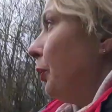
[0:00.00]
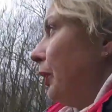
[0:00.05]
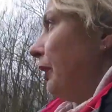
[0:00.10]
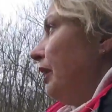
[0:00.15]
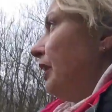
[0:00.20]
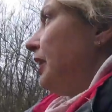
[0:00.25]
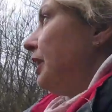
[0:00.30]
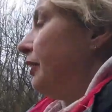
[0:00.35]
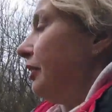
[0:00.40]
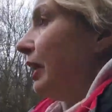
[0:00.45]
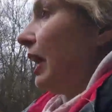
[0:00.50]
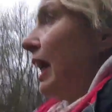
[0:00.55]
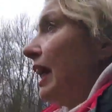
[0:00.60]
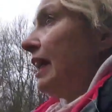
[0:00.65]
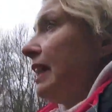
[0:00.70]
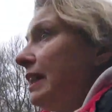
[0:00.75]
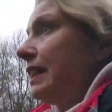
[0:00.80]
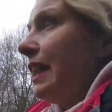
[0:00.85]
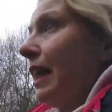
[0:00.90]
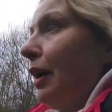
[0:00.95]
we're at the
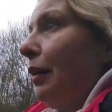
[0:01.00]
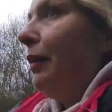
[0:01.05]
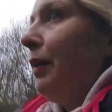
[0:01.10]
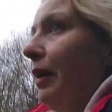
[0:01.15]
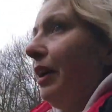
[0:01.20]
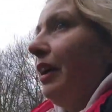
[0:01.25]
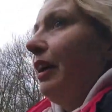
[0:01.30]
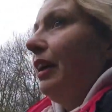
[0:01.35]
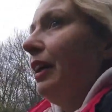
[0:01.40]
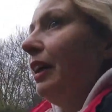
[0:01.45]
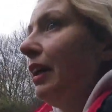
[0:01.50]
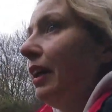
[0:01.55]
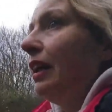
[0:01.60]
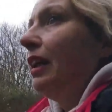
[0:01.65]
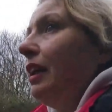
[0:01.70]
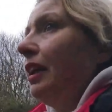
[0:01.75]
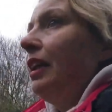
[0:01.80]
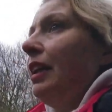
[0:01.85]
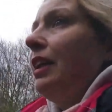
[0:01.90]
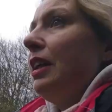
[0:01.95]
flight tower.
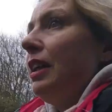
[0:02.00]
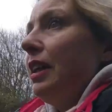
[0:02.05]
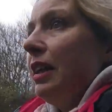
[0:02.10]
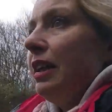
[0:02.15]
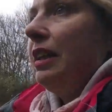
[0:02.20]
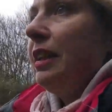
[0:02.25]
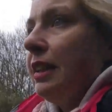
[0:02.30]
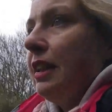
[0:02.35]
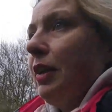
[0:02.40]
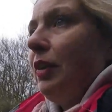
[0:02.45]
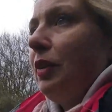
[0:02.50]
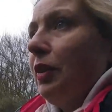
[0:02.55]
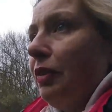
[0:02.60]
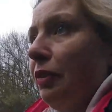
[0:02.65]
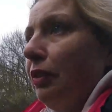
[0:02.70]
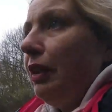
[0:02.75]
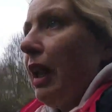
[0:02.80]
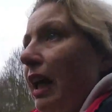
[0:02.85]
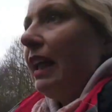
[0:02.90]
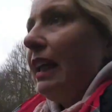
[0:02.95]
So the
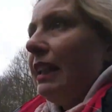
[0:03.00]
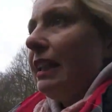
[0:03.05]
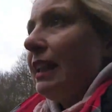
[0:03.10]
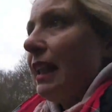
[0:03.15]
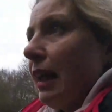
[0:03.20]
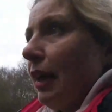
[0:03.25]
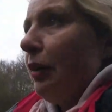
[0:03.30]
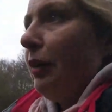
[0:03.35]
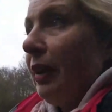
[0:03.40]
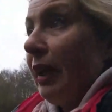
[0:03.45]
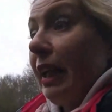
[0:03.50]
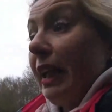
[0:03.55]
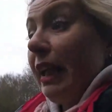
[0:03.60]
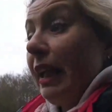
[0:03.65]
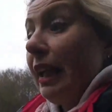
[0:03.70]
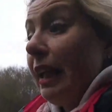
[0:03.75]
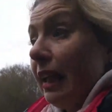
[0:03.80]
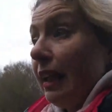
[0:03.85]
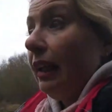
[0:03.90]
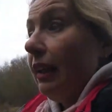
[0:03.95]
flight tower
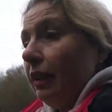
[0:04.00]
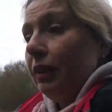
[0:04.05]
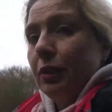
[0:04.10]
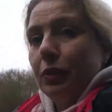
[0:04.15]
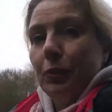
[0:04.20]
here,